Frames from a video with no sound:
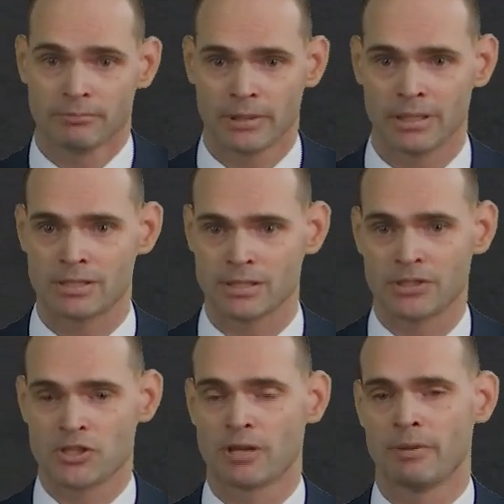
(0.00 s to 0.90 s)
it's
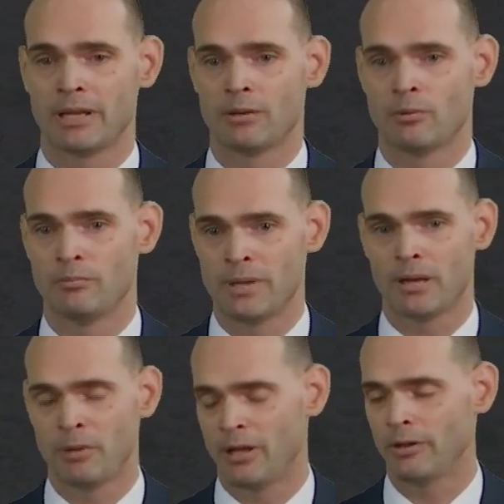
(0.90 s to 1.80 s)
legitimate and it would be
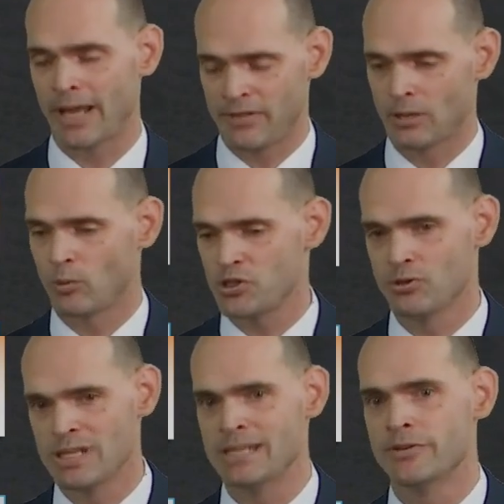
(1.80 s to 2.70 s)
upheld. I think what you
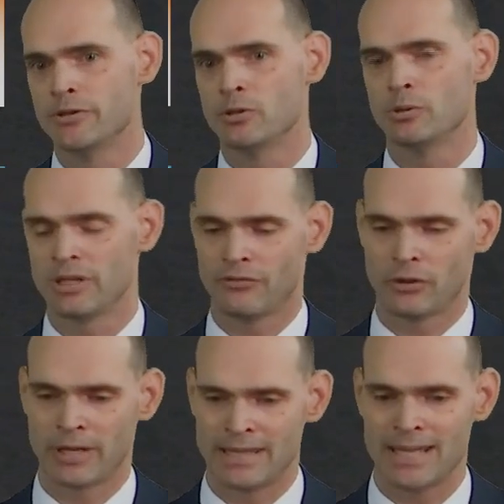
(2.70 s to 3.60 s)
need to do if
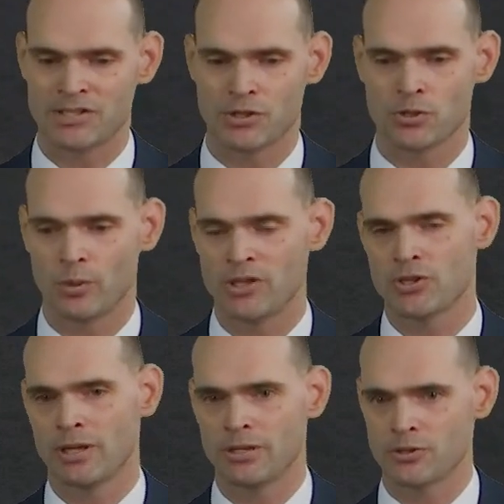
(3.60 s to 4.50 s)
you're in that
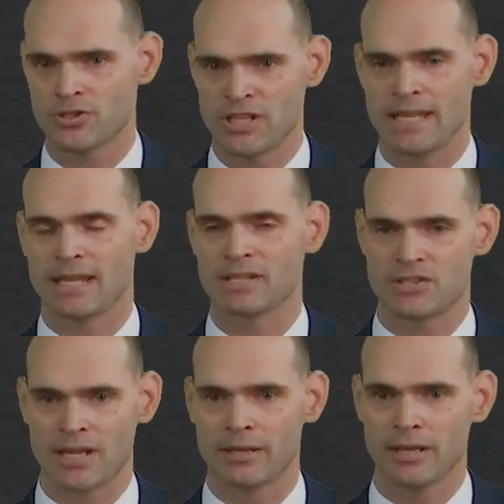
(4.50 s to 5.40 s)
situation and you're seeking
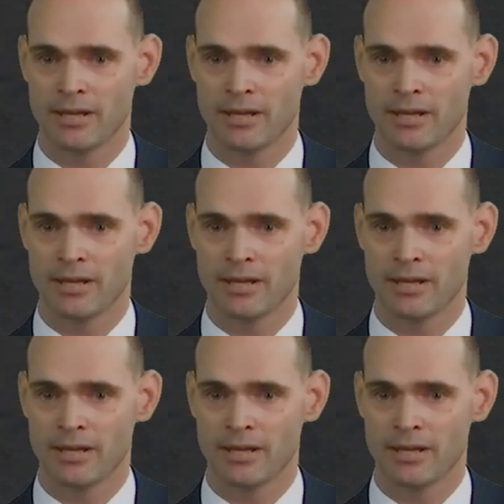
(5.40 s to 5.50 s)
consent